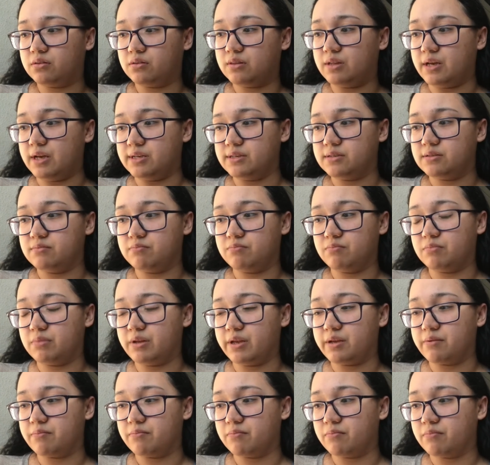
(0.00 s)
that
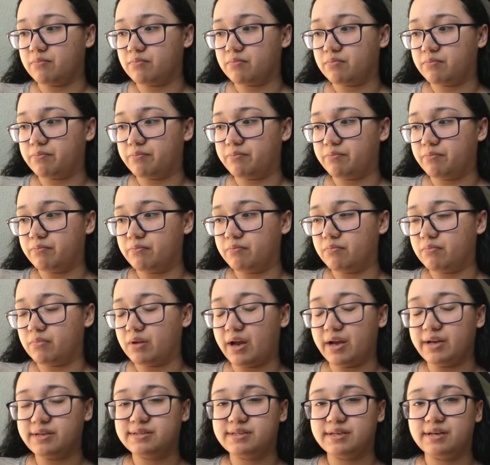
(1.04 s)
like
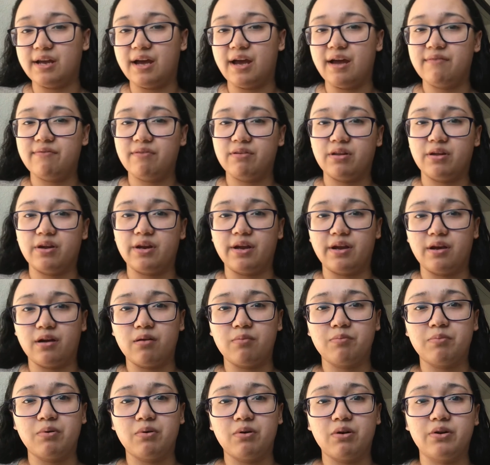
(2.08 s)
I did have a lot of
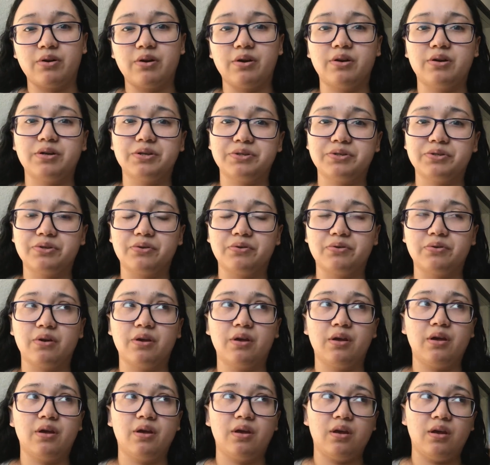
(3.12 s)
help around here so
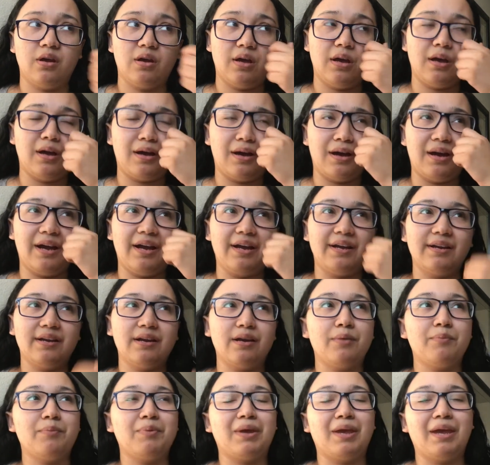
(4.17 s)
I
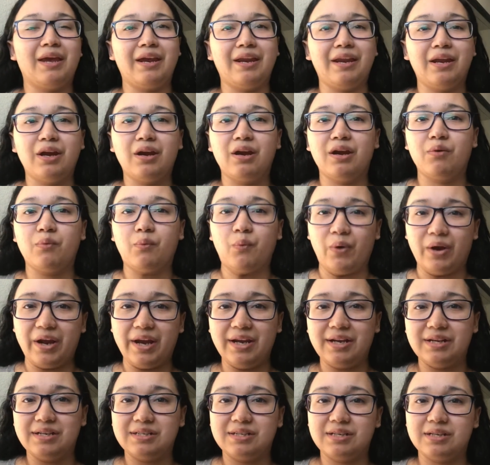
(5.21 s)
ended up gaining
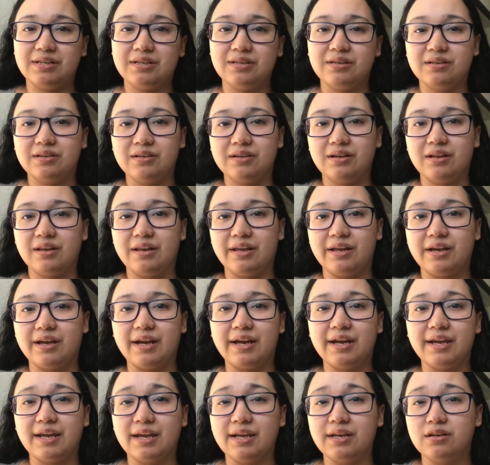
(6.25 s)
weight like
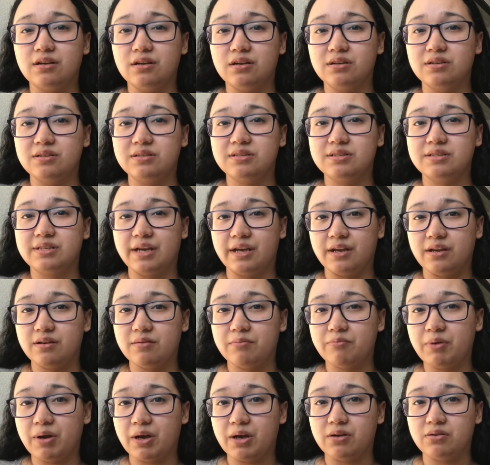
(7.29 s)
I gained
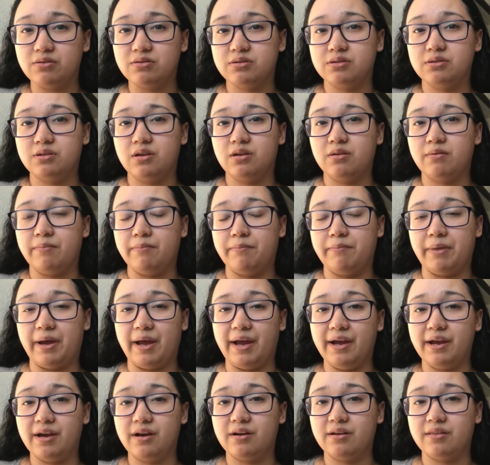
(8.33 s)
10 pounds
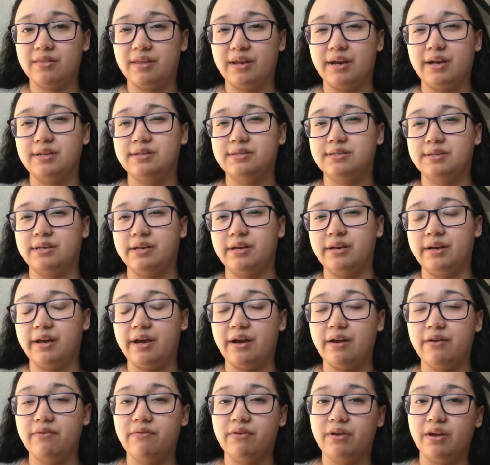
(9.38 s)
back that I didn't
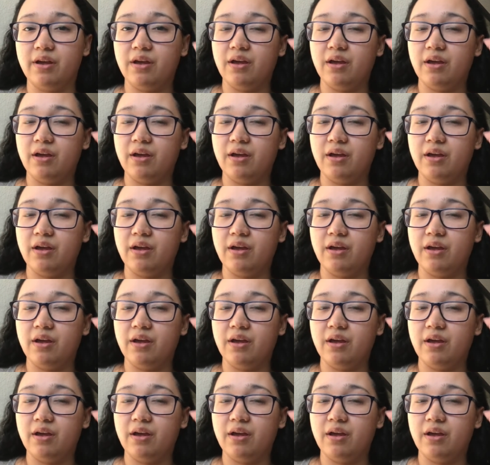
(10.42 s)
have.